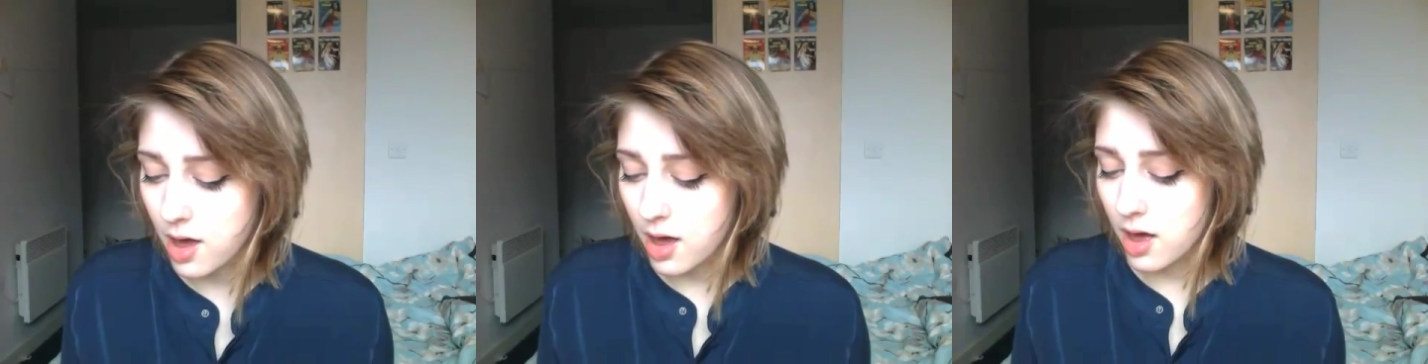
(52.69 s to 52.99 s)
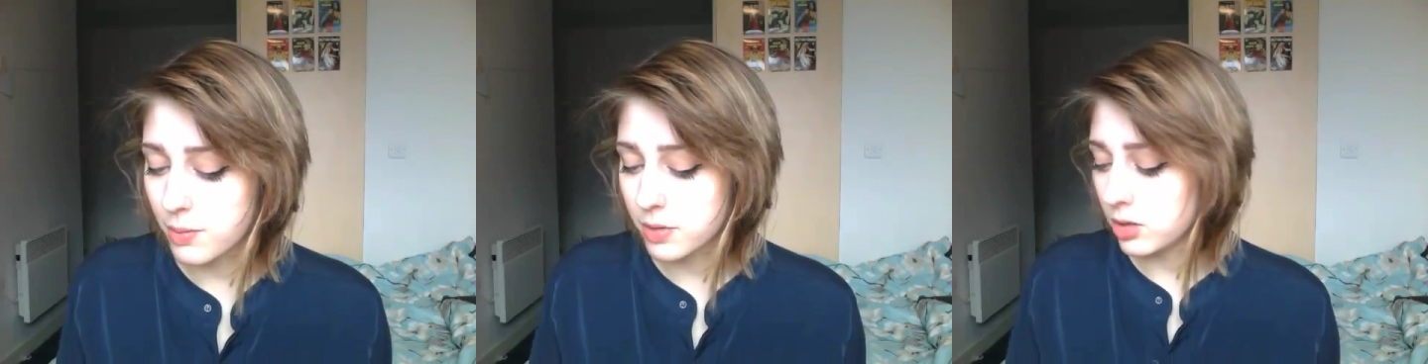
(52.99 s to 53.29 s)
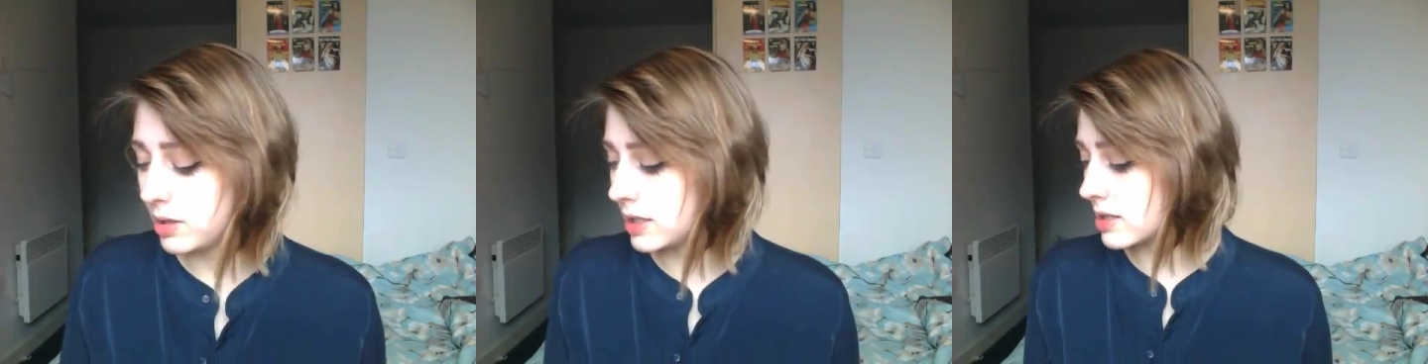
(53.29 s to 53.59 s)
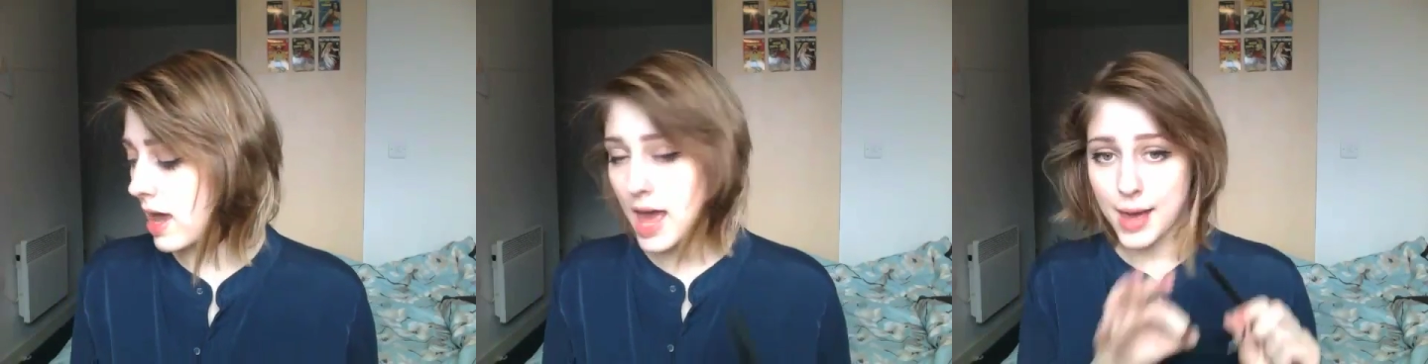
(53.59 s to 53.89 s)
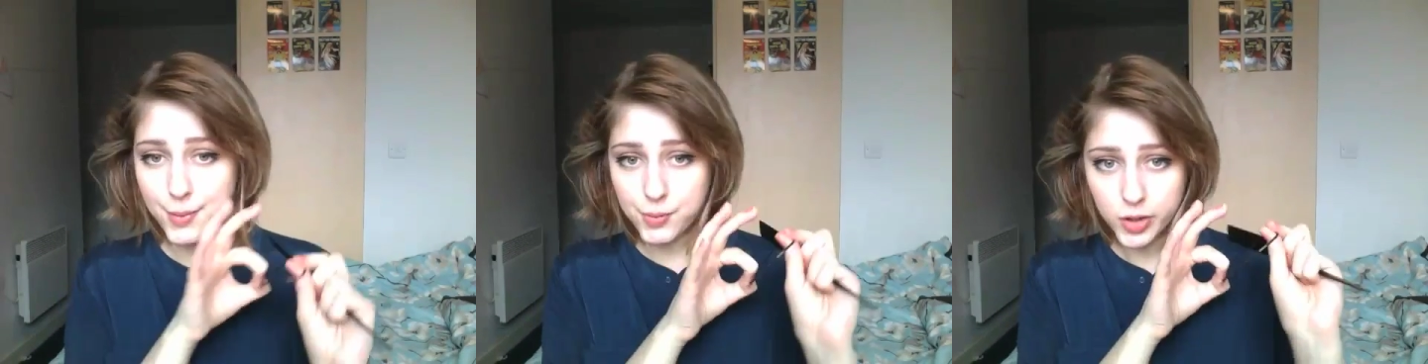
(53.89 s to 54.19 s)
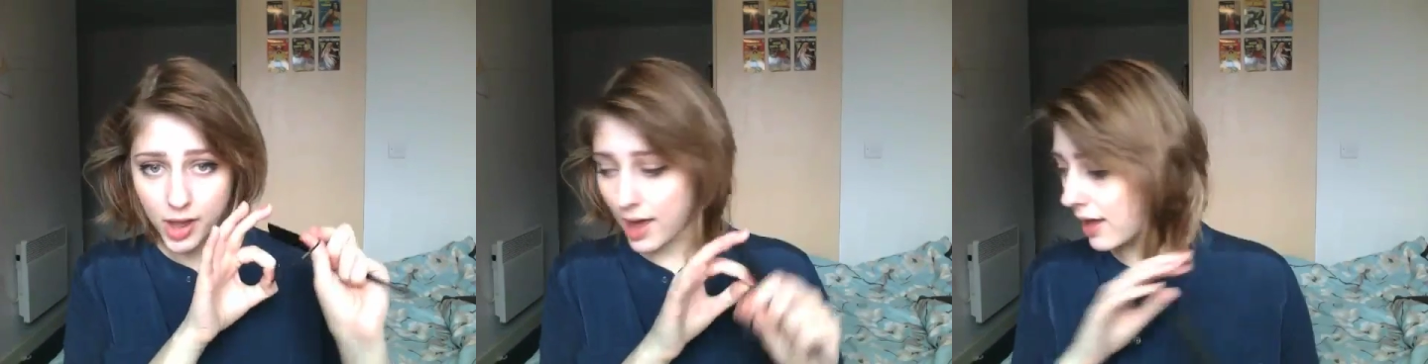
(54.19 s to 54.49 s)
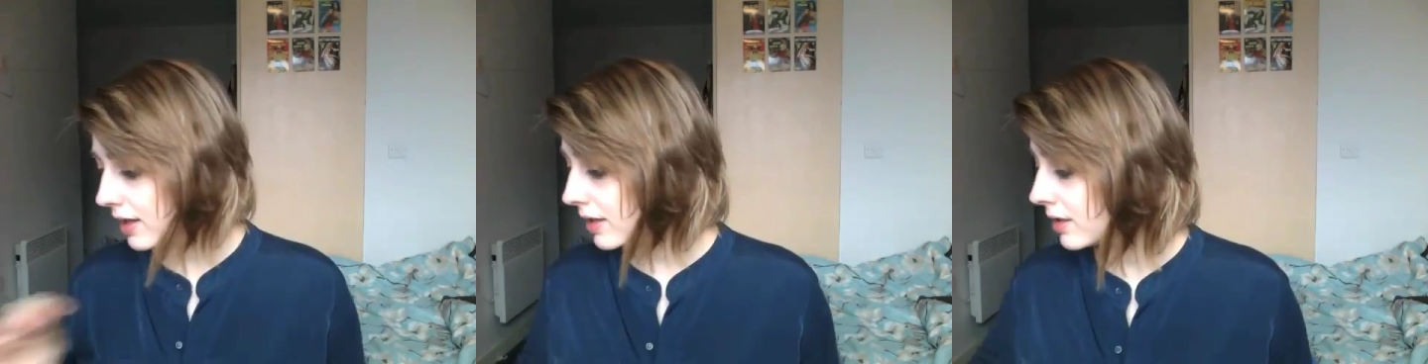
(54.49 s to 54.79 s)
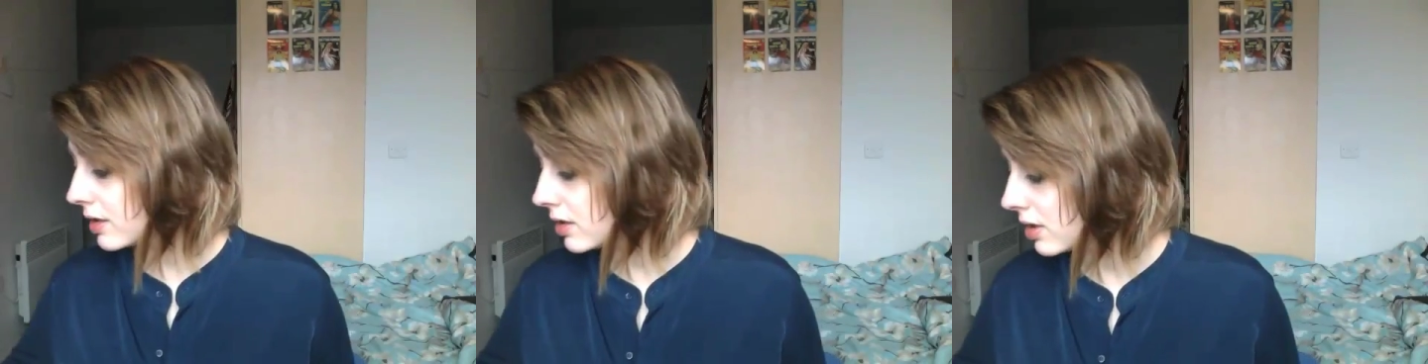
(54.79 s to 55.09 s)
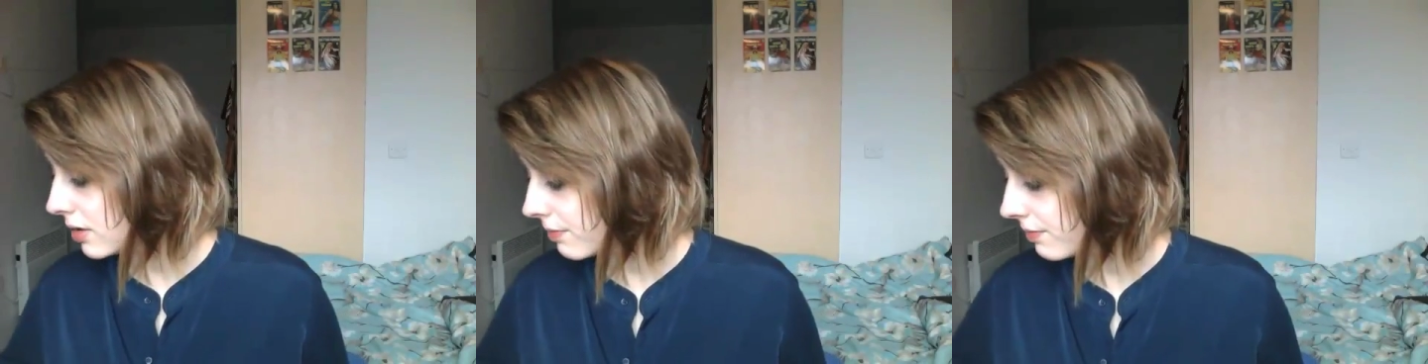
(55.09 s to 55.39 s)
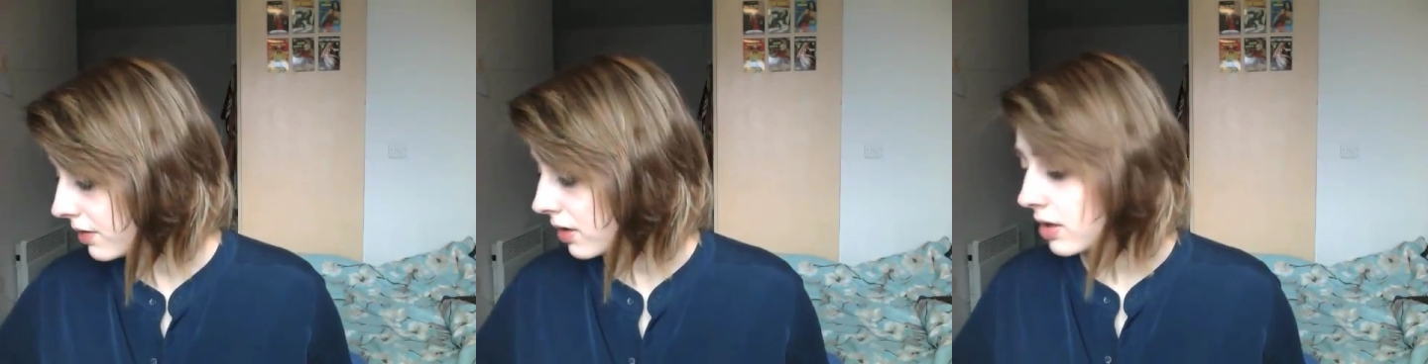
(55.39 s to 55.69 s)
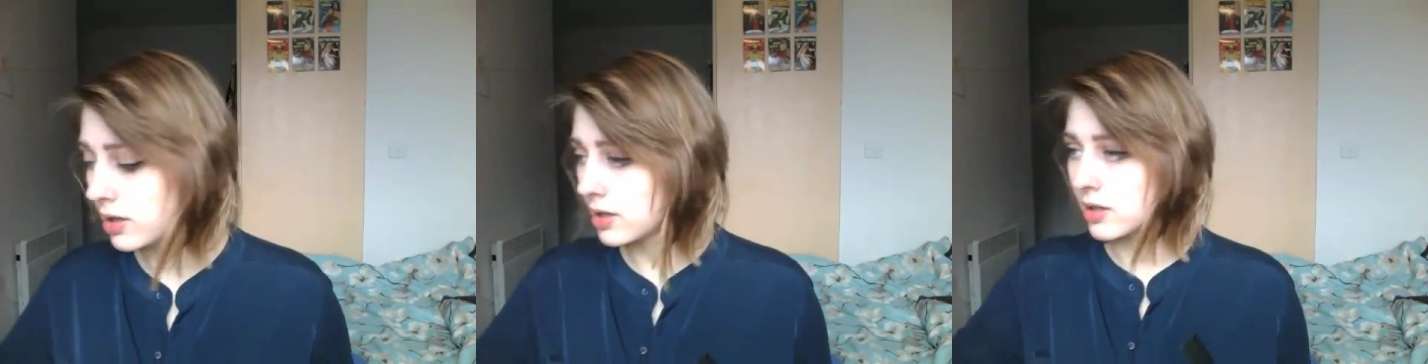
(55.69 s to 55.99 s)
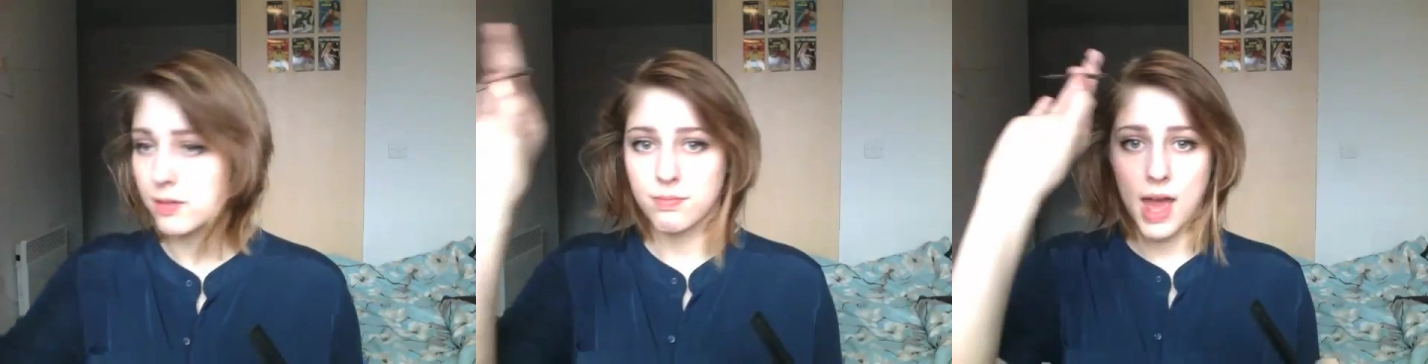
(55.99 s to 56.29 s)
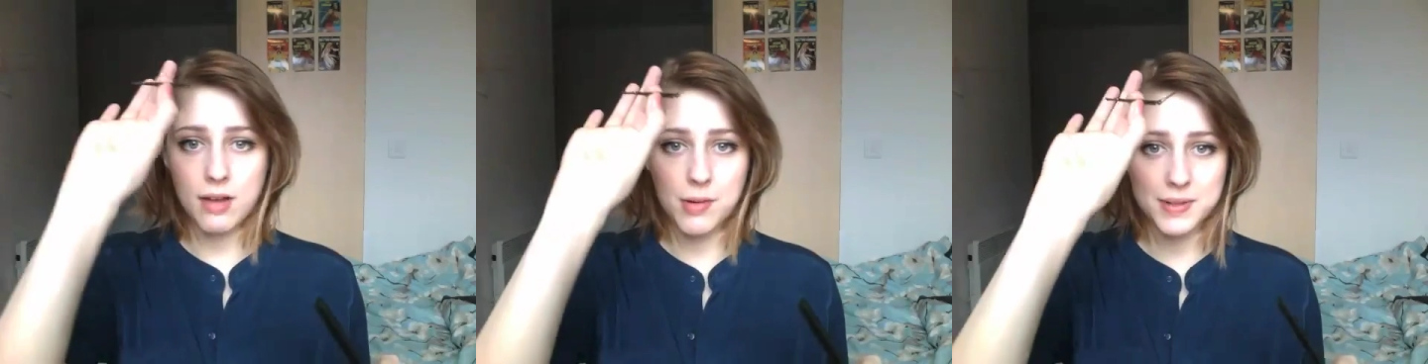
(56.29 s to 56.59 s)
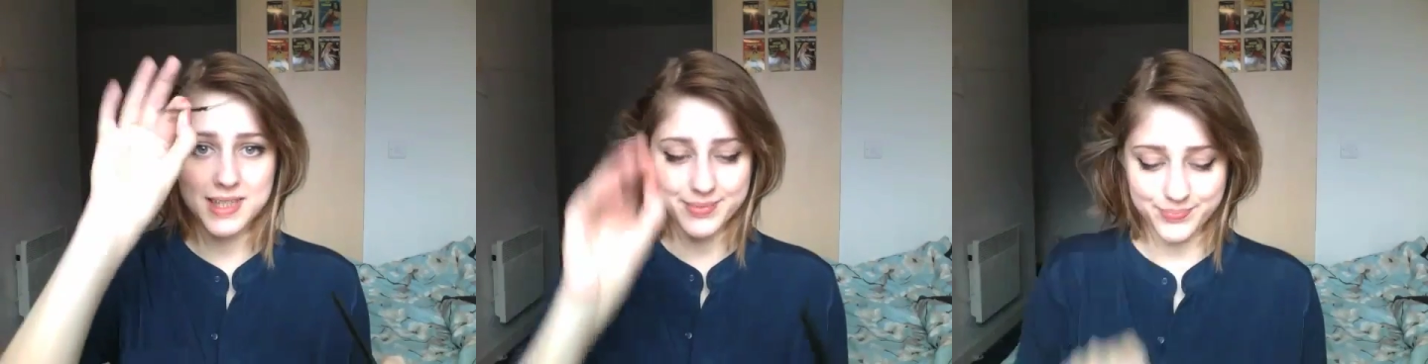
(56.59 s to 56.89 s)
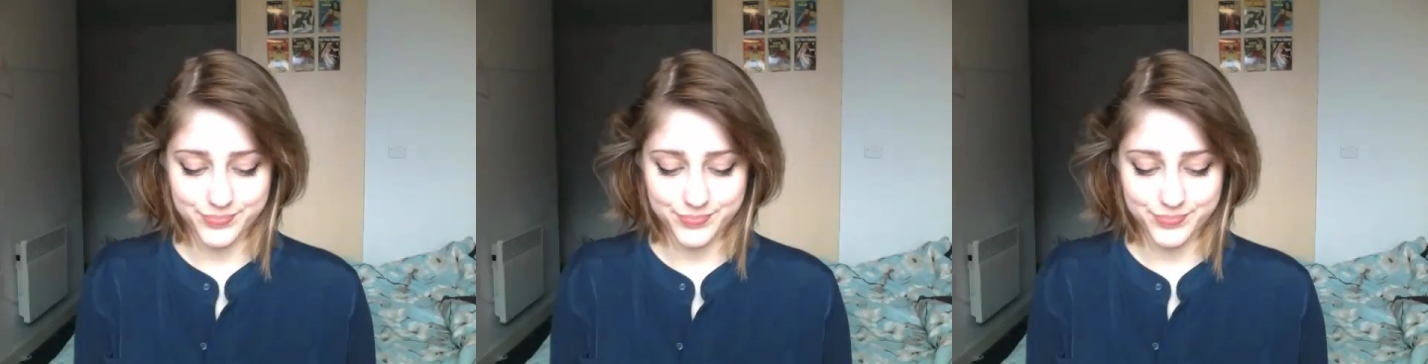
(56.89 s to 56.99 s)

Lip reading: You need a hair bubble and hair grips.